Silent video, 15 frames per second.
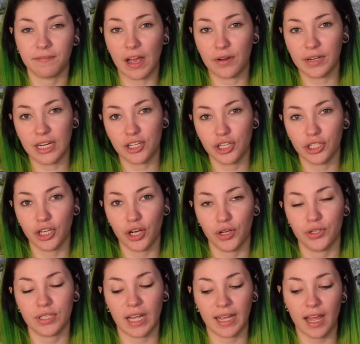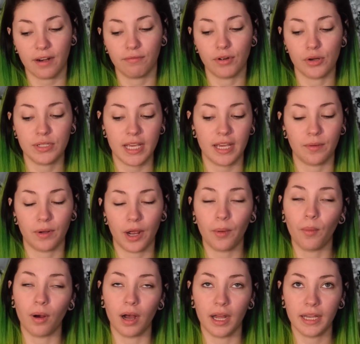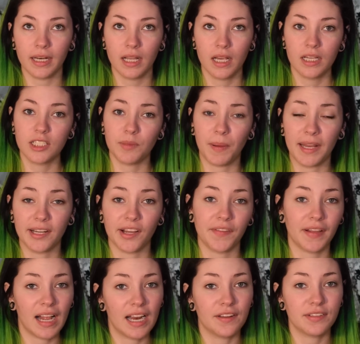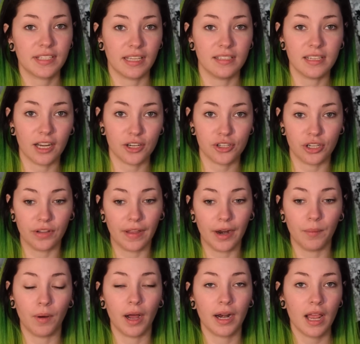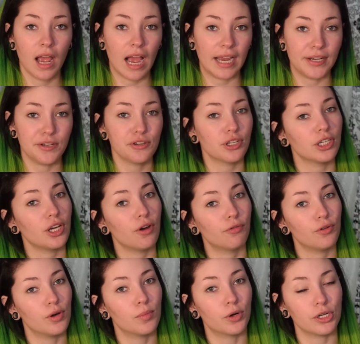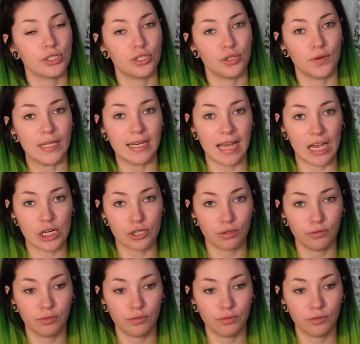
foundation goes, I kind of rotate what I want depending on the kind of skin texture that I want. I usually go for a more dewy natural